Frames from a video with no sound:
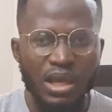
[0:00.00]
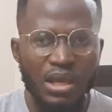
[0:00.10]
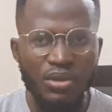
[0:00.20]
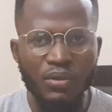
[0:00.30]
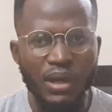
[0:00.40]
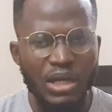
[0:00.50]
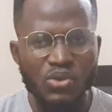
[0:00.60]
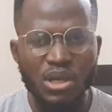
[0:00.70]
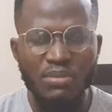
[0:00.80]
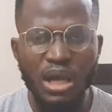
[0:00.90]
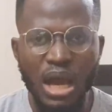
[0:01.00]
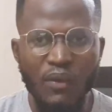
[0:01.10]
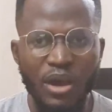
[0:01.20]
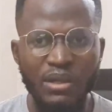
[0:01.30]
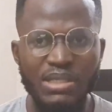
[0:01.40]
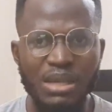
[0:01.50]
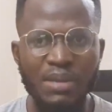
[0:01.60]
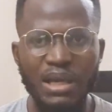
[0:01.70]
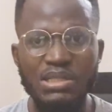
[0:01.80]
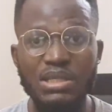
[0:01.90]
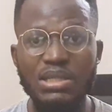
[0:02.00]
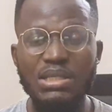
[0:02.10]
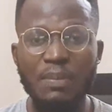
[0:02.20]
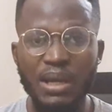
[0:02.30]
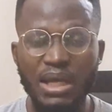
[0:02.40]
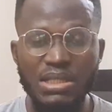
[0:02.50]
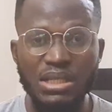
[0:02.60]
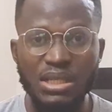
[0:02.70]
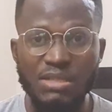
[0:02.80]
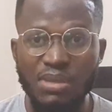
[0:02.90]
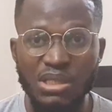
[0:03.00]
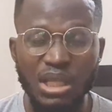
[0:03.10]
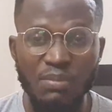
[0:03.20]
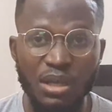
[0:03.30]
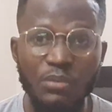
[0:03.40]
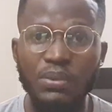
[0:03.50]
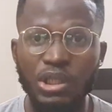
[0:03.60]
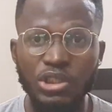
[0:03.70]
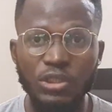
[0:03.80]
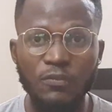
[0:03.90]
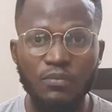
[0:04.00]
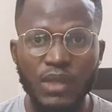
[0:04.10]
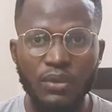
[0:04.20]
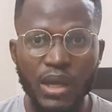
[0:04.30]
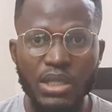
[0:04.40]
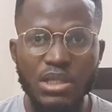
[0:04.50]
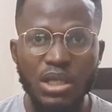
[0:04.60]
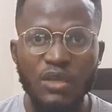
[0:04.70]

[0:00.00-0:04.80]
You know, and I told them that how I understand marketing is that marketing is basically manipulation, right?